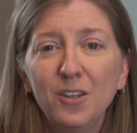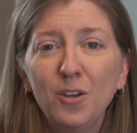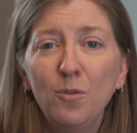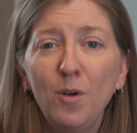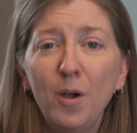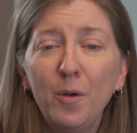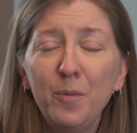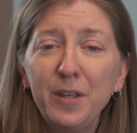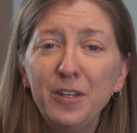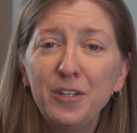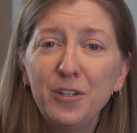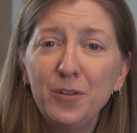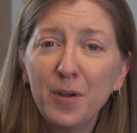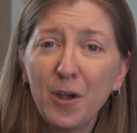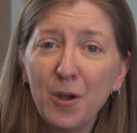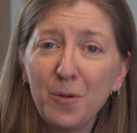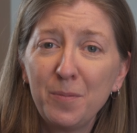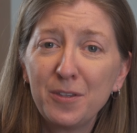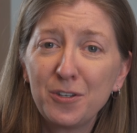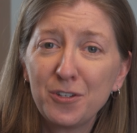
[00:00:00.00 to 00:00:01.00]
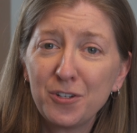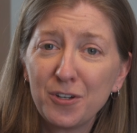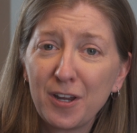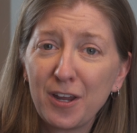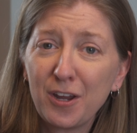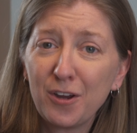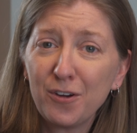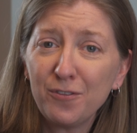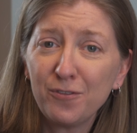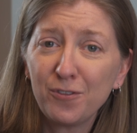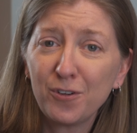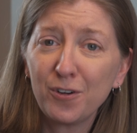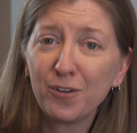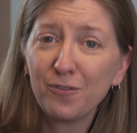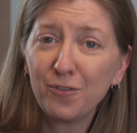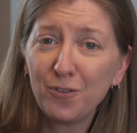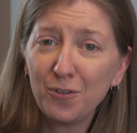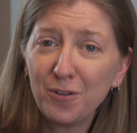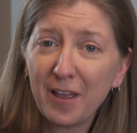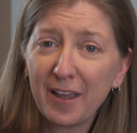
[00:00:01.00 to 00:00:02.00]
While we do hope that you're here for a
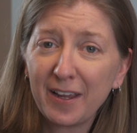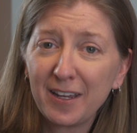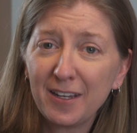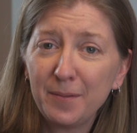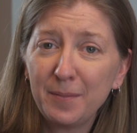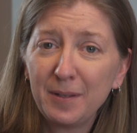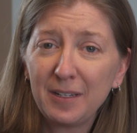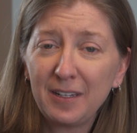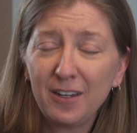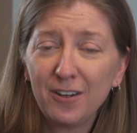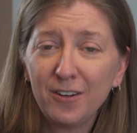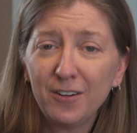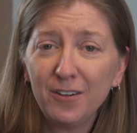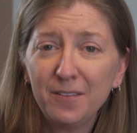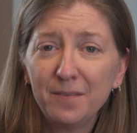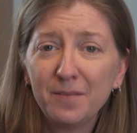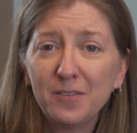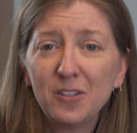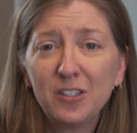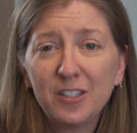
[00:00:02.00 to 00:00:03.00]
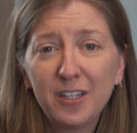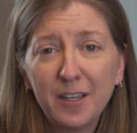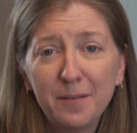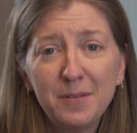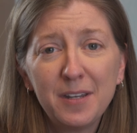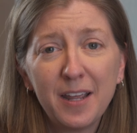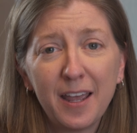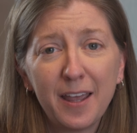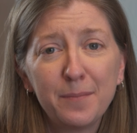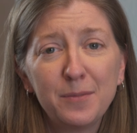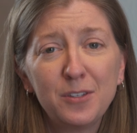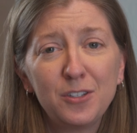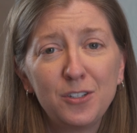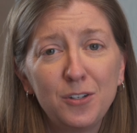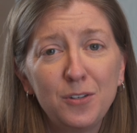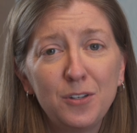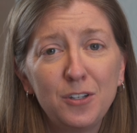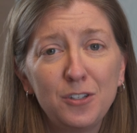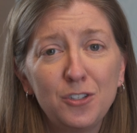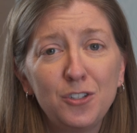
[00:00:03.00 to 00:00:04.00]
full academic year, sometimes
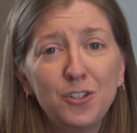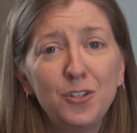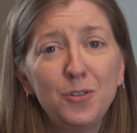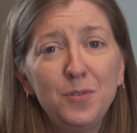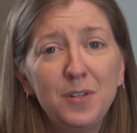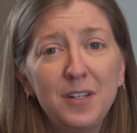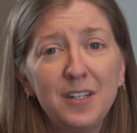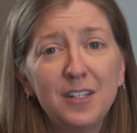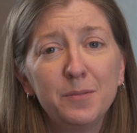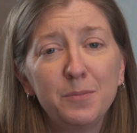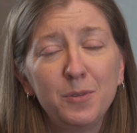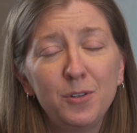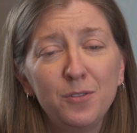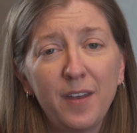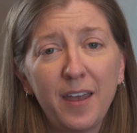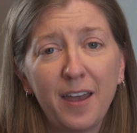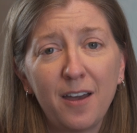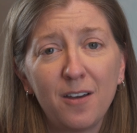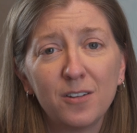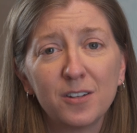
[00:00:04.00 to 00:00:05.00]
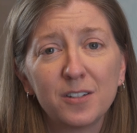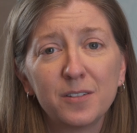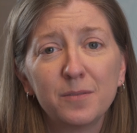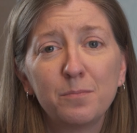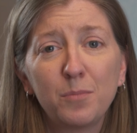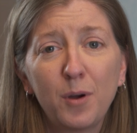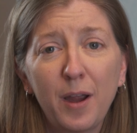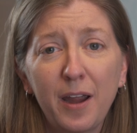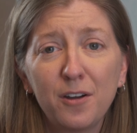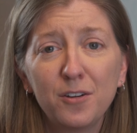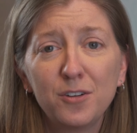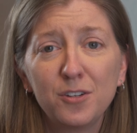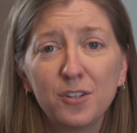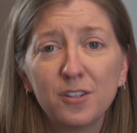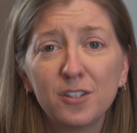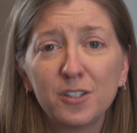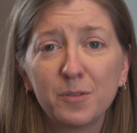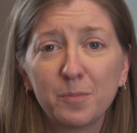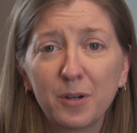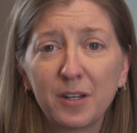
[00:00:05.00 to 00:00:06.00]
students do need to move out prior to
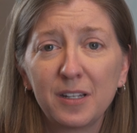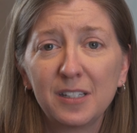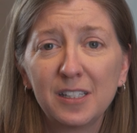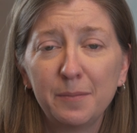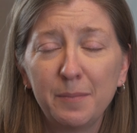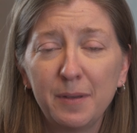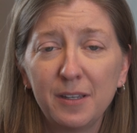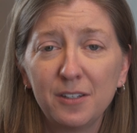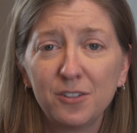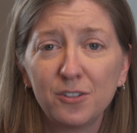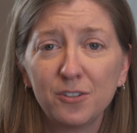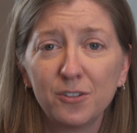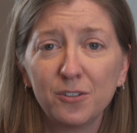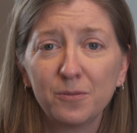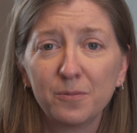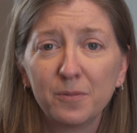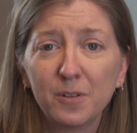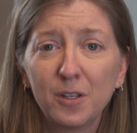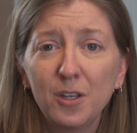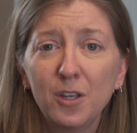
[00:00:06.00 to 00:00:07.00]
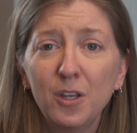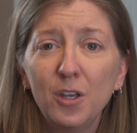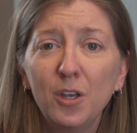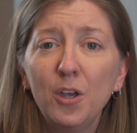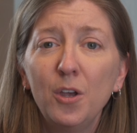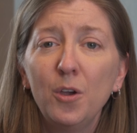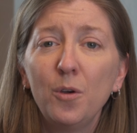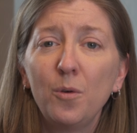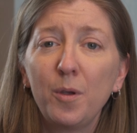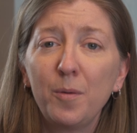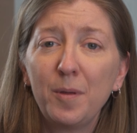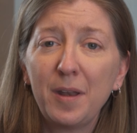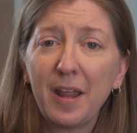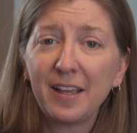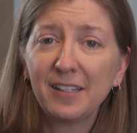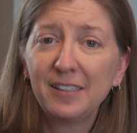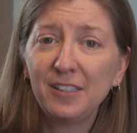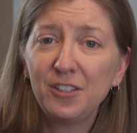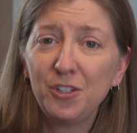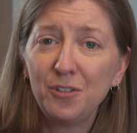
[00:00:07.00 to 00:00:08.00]
the spring semester. We would
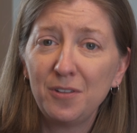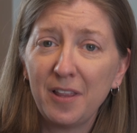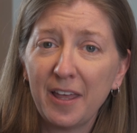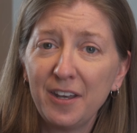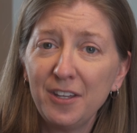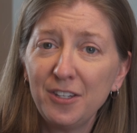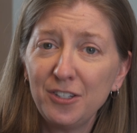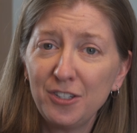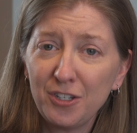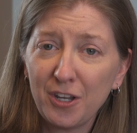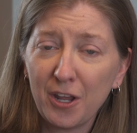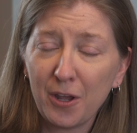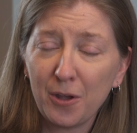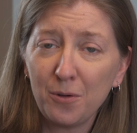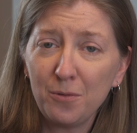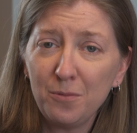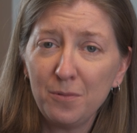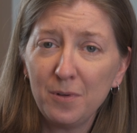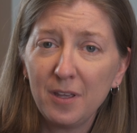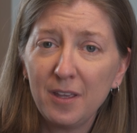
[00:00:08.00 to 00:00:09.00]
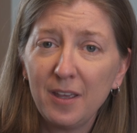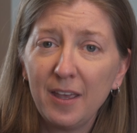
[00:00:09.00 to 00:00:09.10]
ask that you let us know